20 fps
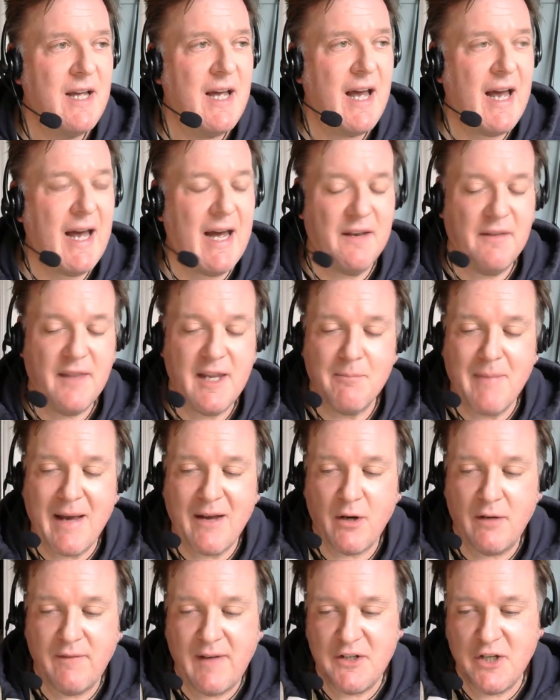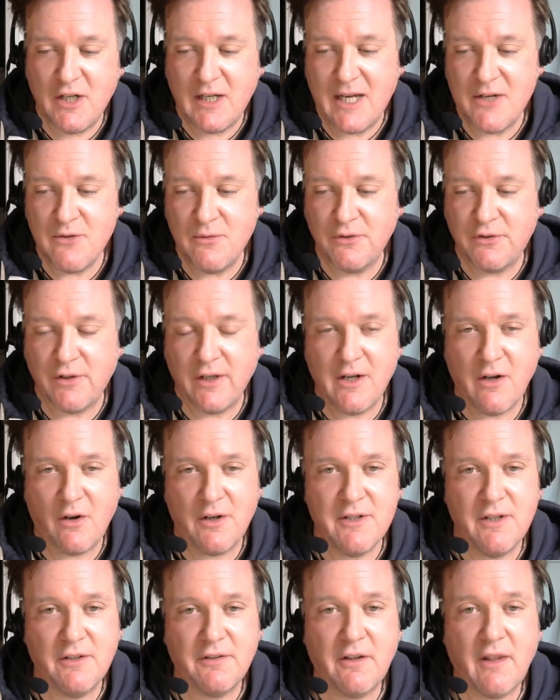and the amount of educational
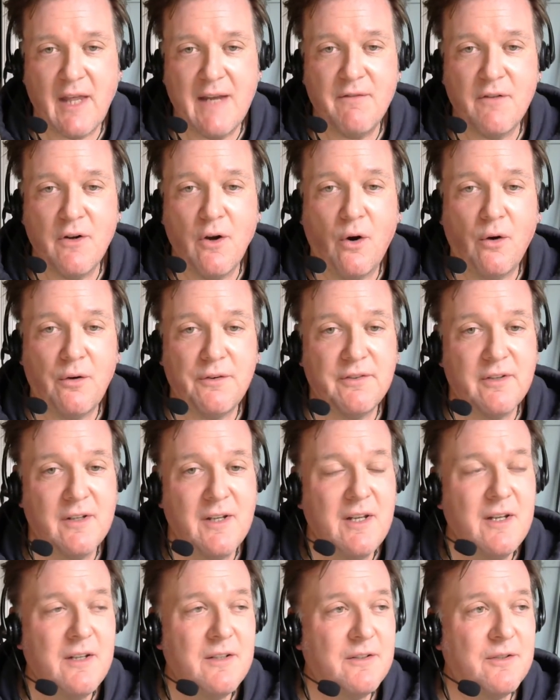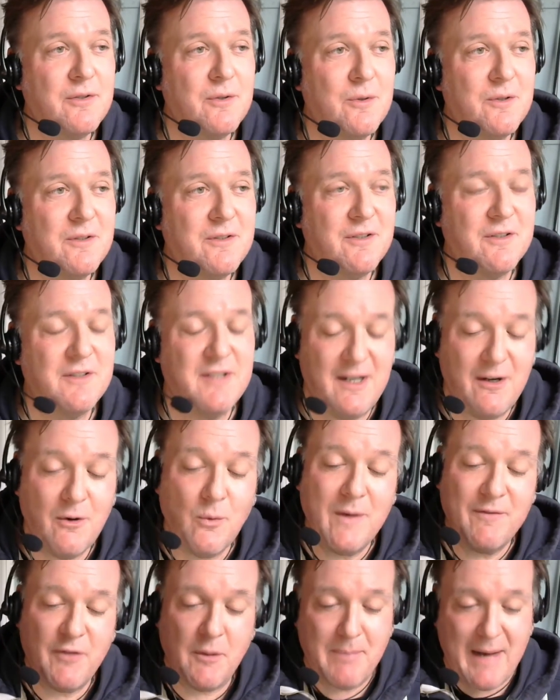psychologists that they've got to deal
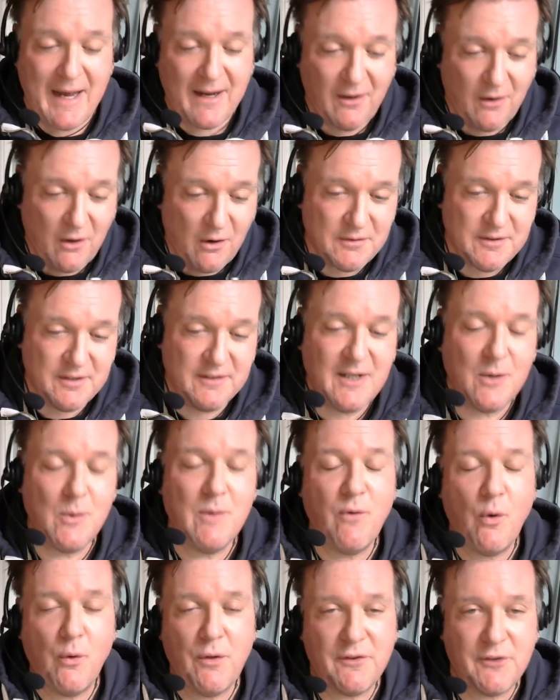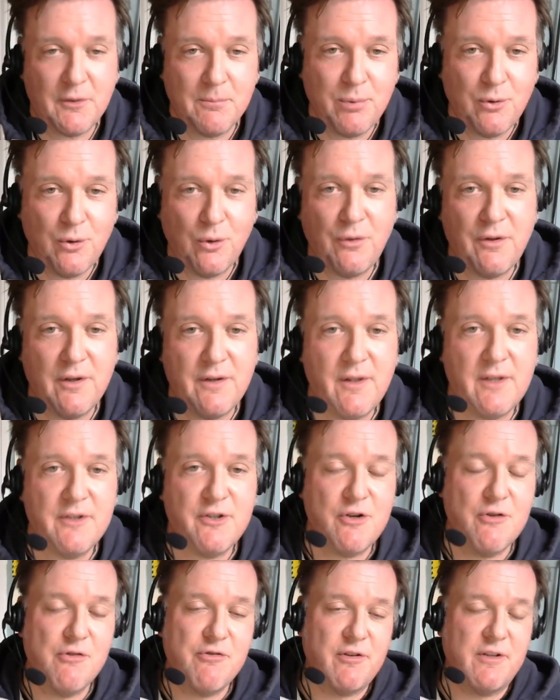with the backlog, to deal with all the support that the
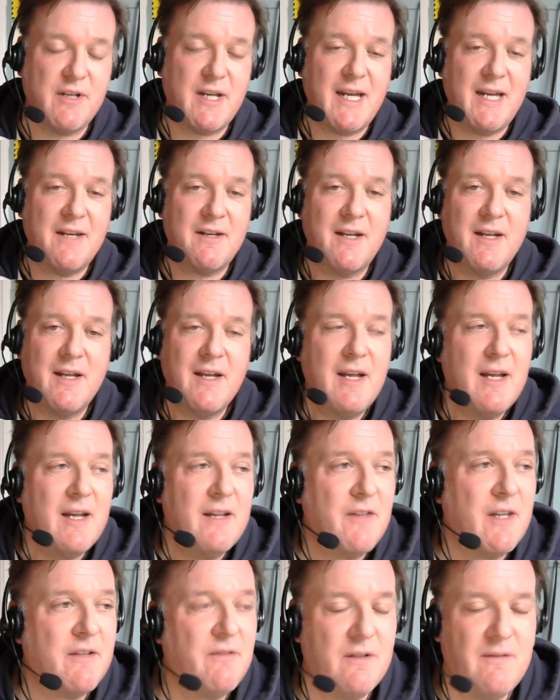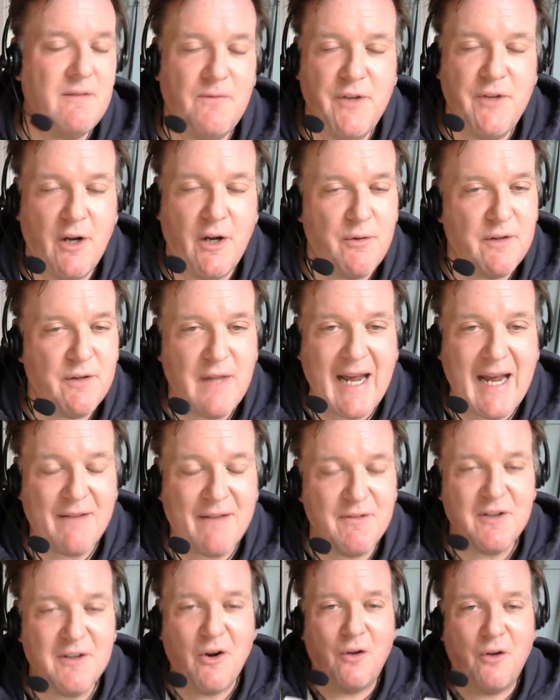children need, that that they
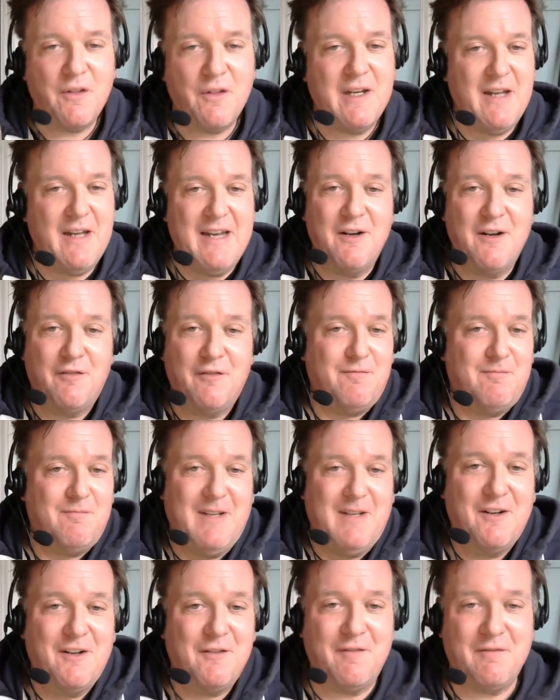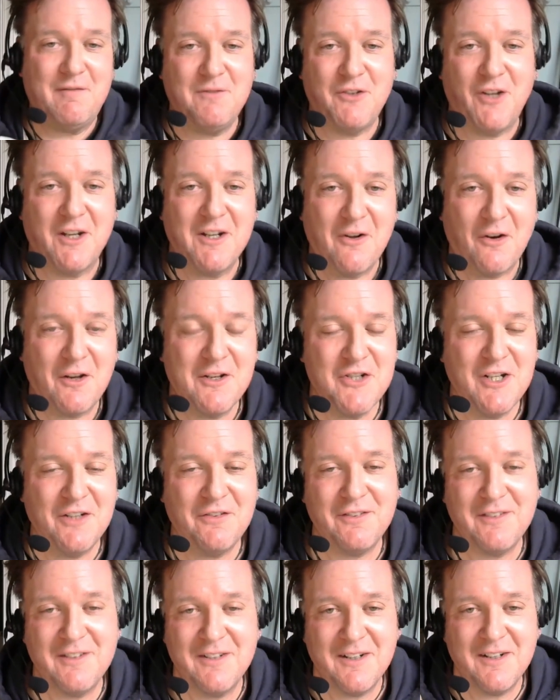haven't got enough
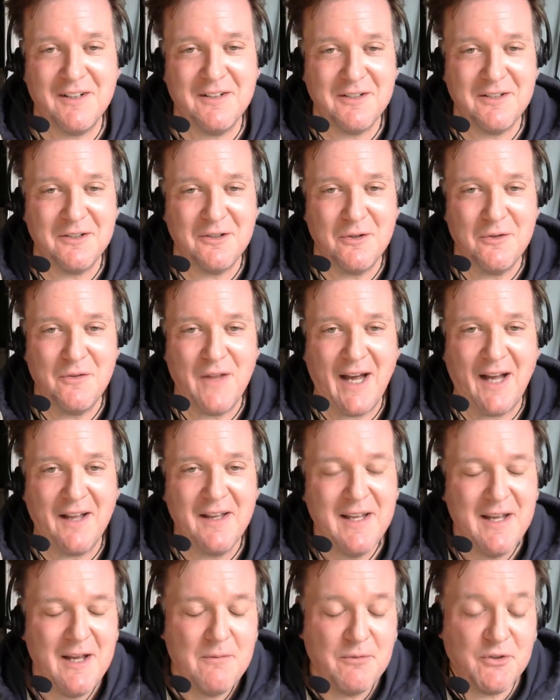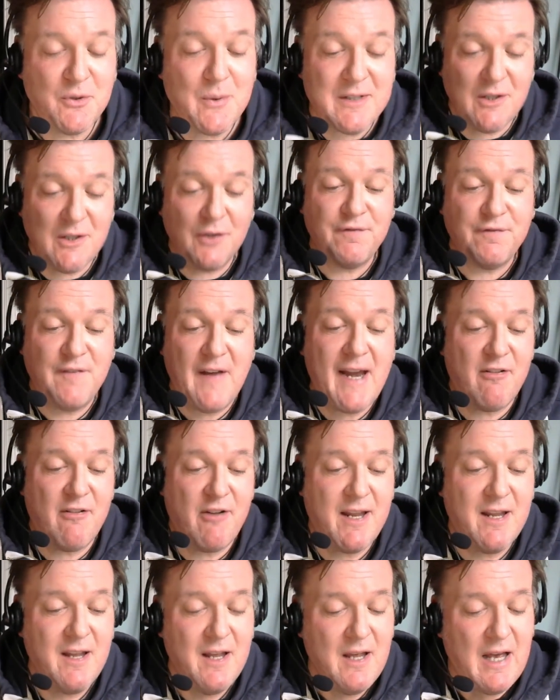psychologists to do that. So it does
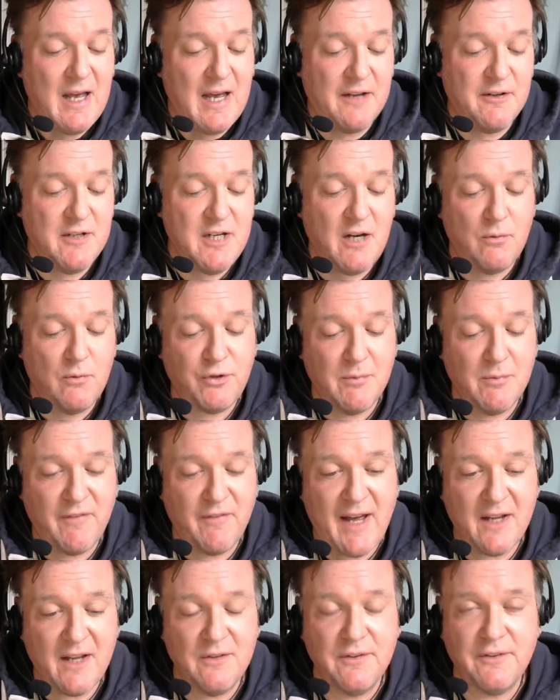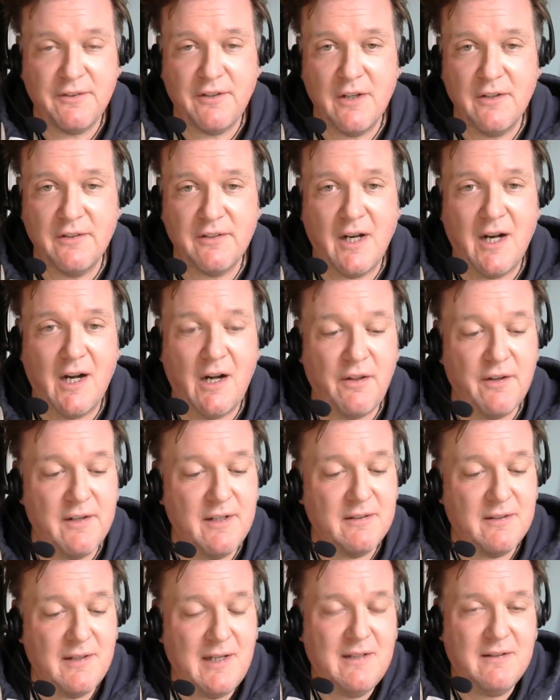vary, and some of our concerns are that
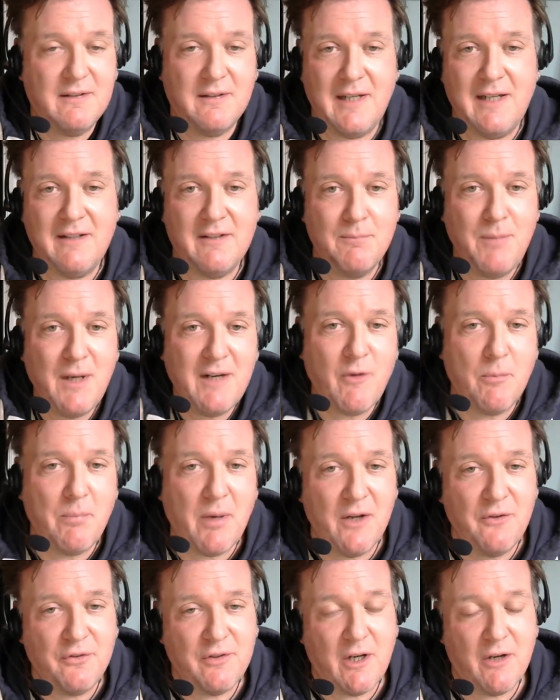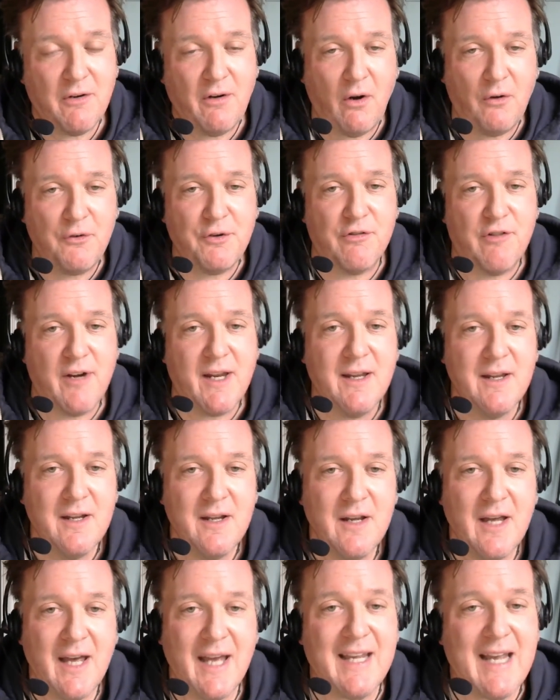it's a bit of a postcode lottery
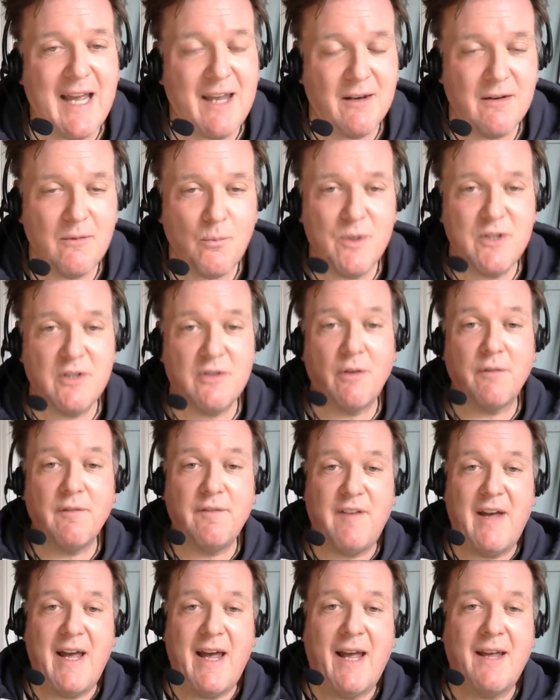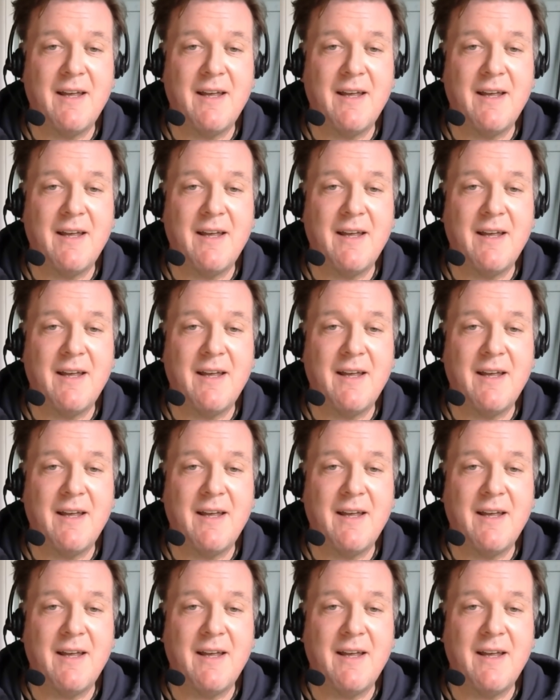again, which is unfair.